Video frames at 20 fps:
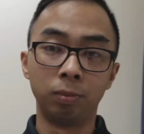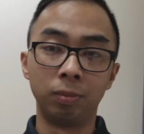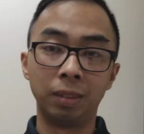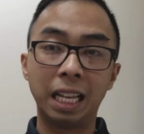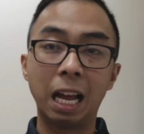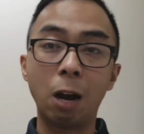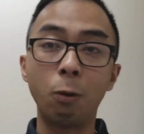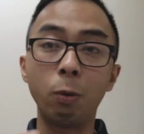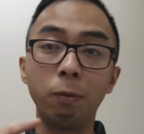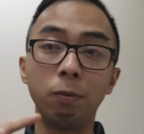
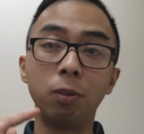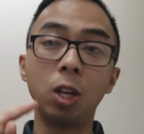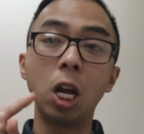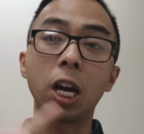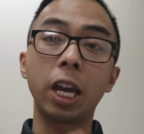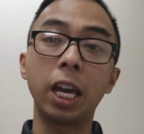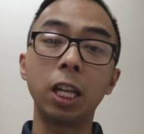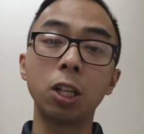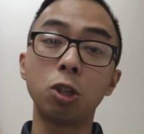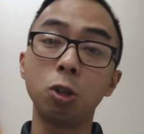Now we've
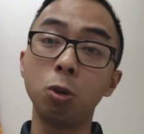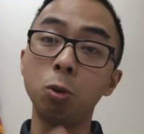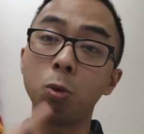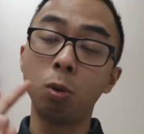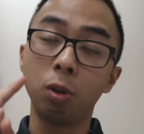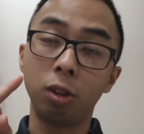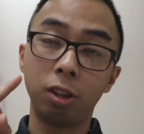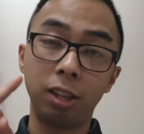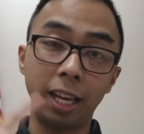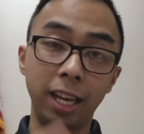dug into
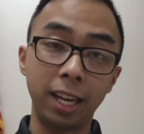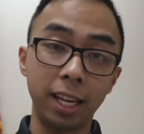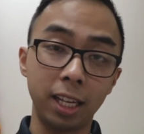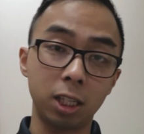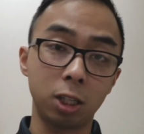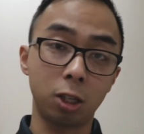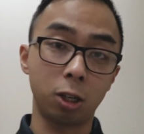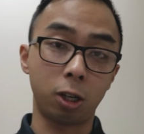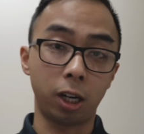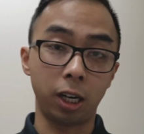the
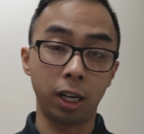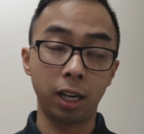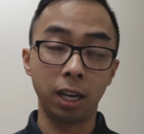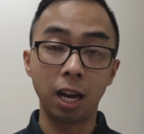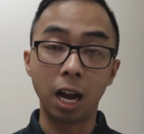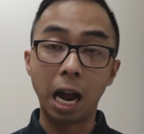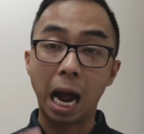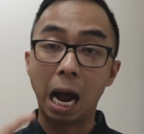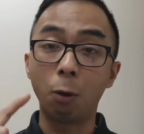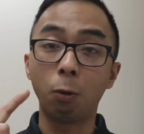history,
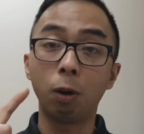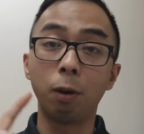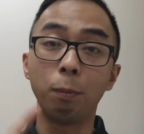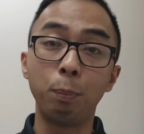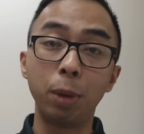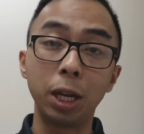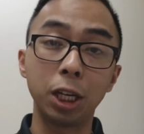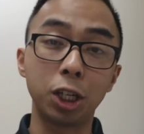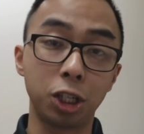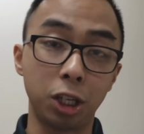our
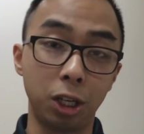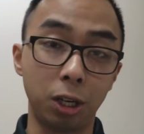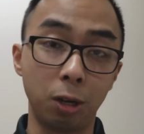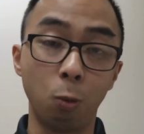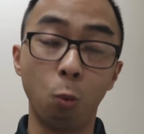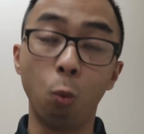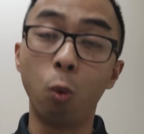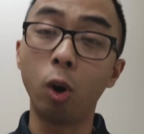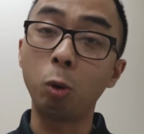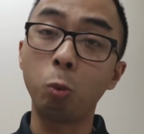mission,
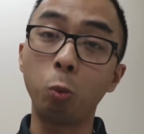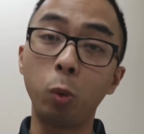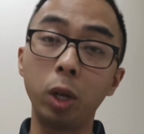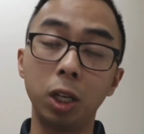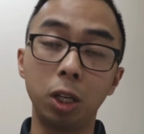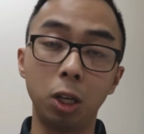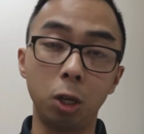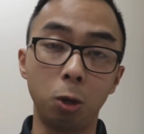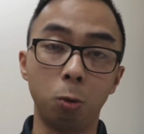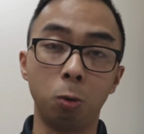what we
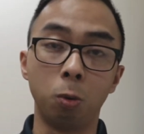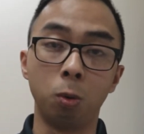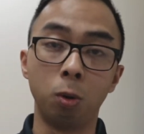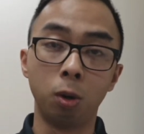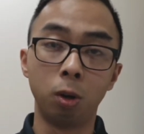do.